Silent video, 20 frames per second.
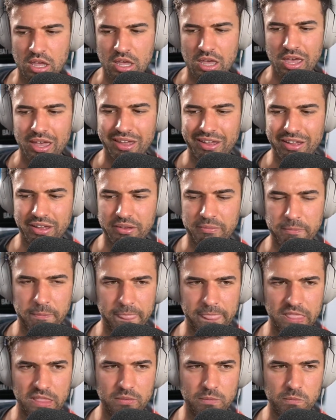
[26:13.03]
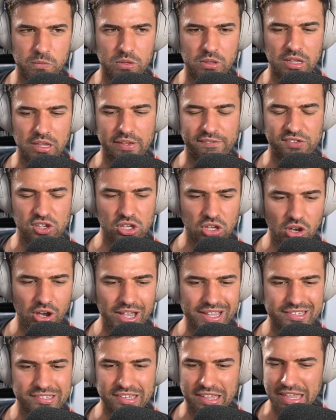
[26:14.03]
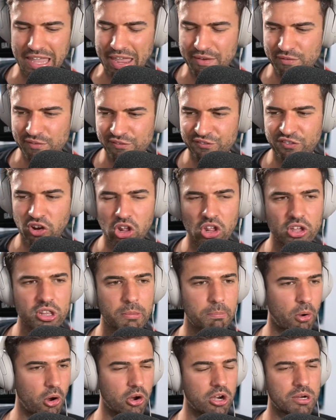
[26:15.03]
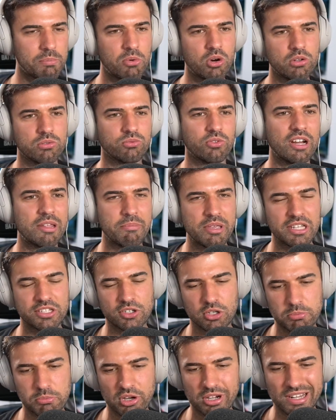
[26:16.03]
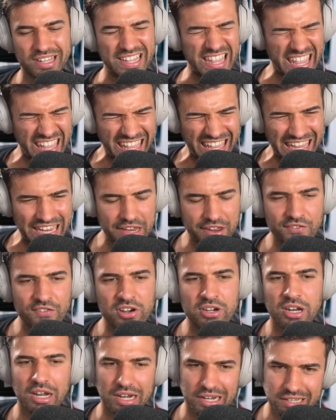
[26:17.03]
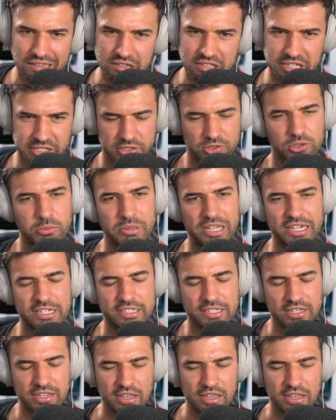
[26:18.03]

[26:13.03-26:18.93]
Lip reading: If you guys even follow the Pokemon remix community even a little bit,